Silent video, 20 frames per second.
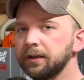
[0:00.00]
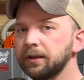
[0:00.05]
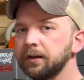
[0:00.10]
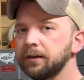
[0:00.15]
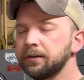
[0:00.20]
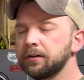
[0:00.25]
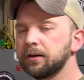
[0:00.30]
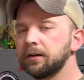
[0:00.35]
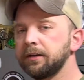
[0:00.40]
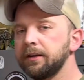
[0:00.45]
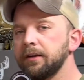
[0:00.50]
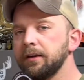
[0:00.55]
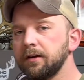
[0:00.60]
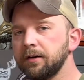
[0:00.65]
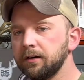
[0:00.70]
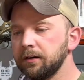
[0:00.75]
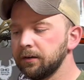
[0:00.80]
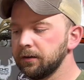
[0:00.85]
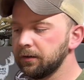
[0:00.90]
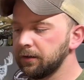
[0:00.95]
gun turkey
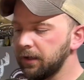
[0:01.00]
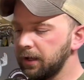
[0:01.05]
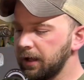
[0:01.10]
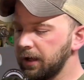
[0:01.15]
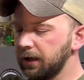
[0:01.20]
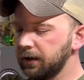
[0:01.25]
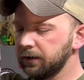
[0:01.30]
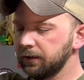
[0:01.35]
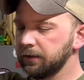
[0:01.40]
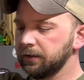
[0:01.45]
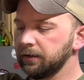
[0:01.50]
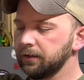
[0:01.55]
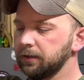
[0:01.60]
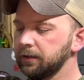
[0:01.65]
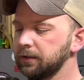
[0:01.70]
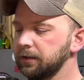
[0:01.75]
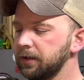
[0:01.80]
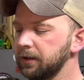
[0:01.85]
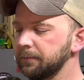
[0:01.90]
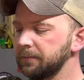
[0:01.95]
hunter
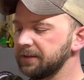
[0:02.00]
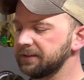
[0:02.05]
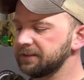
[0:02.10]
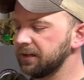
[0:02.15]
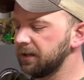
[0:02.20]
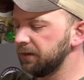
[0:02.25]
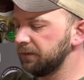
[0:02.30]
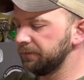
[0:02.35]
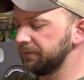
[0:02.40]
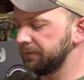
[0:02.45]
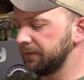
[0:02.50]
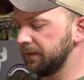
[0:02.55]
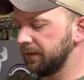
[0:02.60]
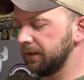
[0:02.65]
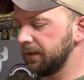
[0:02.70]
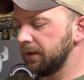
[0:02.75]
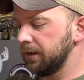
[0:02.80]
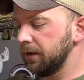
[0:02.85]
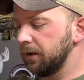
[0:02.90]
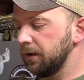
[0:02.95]
like myself,
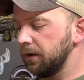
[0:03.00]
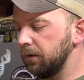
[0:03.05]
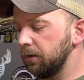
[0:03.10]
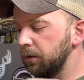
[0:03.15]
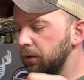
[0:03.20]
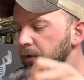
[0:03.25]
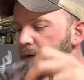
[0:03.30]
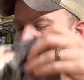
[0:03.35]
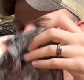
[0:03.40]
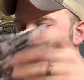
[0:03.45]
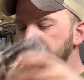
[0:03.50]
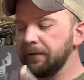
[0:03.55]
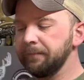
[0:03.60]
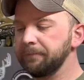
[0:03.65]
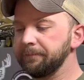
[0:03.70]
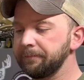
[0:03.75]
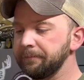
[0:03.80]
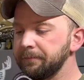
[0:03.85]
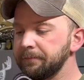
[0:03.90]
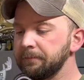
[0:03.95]
or
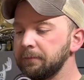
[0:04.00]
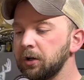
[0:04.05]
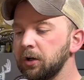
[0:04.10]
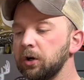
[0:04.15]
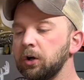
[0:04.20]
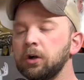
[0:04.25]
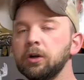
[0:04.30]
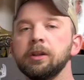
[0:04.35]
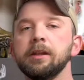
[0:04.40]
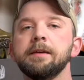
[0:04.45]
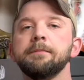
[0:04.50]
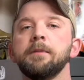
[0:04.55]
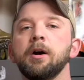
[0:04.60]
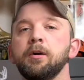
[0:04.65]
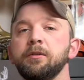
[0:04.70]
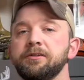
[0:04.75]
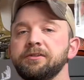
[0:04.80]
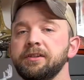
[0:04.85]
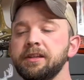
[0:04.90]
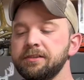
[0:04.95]
early
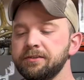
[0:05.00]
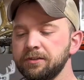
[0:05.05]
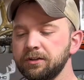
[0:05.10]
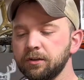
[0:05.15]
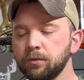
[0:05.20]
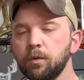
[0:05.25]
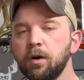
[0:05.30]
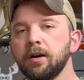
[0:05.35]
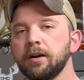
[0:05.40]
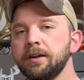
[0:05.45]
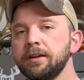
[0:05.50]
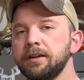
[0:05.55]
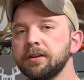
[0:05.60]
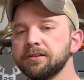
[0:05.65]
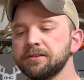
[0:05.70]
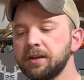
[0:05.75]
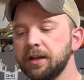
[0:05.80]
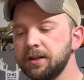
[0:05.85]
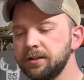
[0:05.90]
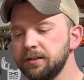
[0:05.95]
bow season, you're walking to your
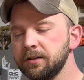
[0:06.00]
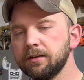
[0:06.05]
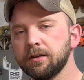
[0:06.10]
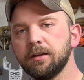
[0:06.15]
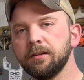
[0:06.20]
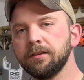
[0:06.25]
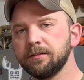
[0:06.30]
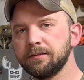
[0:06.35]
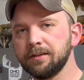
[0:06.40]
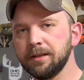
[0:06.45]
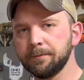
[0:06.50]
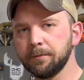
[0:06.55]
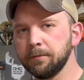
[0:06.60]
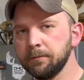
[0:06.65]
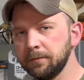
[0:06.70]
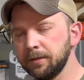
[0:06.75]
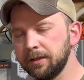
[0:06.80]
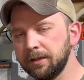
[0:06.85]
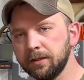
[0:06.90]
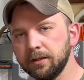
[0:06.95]
stands, you can unzip
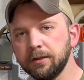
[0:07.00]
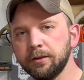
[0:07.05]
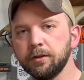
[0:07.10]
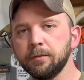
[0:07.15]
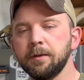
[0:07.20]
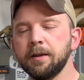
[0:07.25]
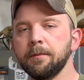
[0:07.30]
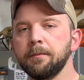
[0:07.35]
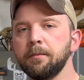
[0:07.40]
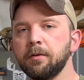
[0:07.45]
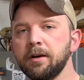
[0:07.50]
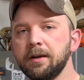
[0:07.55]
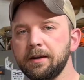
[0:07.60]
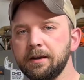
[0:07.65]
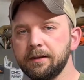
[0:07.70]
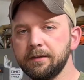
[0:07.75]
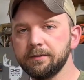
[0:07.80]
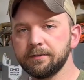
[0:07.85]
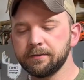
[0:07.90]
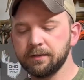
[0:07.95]
them, get a little bit of
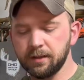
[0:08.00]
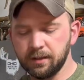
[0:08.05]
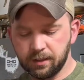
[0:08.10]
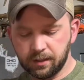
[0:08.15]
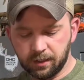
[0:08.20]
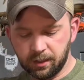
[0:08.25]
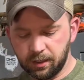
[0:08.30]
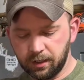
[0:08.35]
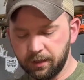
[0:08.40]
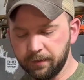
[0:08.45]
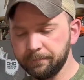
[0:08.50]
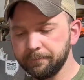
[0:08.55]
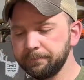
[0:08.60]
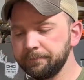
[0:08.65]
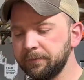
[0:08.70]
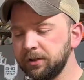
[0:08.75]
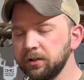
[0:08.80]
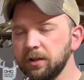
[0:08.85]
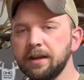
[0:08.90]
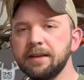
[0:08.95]
breeze.
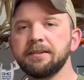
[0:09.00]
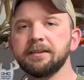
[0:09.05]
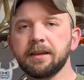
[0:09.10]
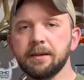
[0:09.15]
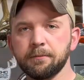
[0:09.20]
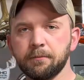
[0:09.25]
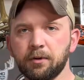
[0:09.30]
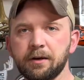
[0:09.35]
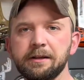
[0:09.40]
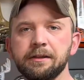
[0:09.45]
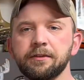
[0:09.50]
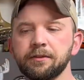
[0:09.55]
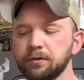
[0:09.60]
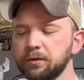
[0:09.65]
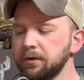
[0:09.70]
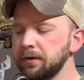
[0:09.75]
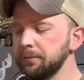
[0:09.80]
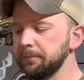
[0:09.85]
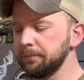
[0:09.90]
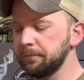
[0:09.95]
Your legs can breathe
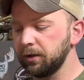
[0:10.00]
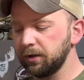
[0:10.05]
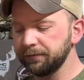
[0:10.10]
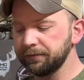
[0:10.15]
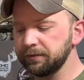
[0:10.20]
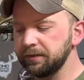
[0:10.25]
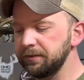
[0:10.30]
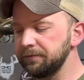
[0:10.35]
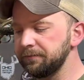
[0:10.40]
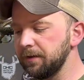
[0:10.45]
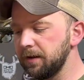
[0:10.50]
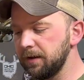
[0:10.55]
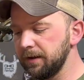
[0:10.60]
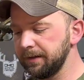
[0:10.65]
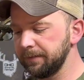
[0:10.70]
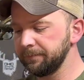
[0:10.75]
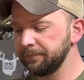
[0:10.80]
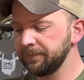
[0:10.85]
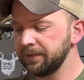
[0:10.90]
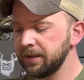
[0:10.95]
through them perfectly
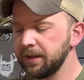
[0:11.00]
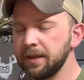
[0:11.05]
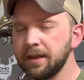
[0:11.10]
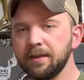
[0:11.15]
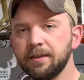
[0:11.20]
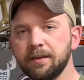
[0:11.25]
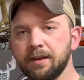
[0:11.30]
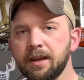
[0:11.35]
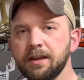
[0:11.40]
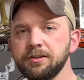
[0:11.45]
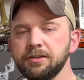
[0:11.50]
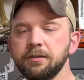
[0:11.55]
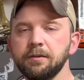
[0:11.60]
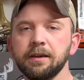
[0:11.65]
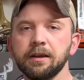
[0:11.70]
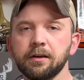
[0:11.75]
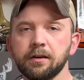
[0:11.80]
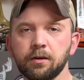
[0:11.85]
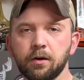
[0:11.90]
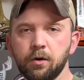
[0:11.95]
fine. Then as you
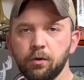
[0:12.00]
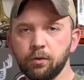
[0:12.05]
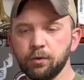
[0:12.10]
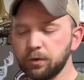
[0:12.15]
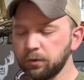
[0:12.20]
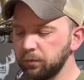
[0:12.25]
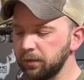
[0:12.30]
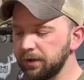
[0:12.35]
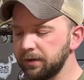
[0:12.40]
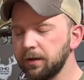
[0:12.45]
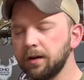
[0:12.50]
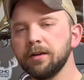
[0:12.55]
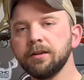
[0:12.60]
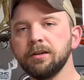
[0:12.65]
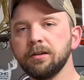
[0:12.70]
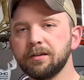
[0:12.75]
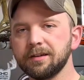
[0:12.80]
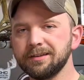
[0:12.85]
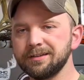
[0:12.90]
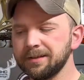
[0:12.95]
get cold or whatnot,
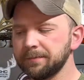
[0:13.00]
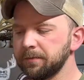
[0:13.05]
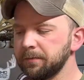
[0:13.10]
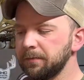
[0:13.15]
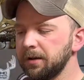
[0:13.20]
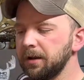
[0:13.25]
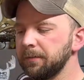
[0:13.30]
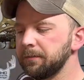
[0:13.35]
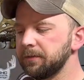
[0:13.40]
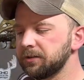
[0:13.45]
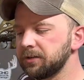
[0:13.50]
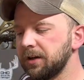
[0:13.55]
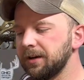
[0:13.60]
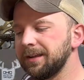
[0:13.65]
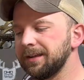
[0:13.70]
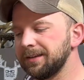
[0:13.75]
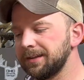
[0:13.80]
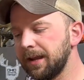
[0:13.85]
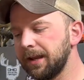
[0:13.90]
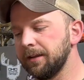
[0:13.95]
you can zip them up, try to
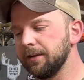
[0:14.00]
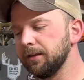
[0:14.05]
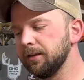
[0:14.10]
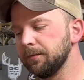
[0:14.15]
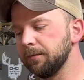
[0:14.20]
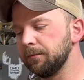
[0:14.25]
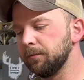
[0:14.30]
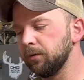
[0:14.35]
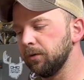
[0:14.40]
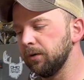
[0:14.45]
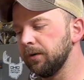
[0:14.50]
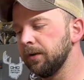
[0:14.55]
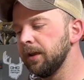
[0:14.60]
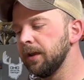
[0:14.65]
contain a little bit more.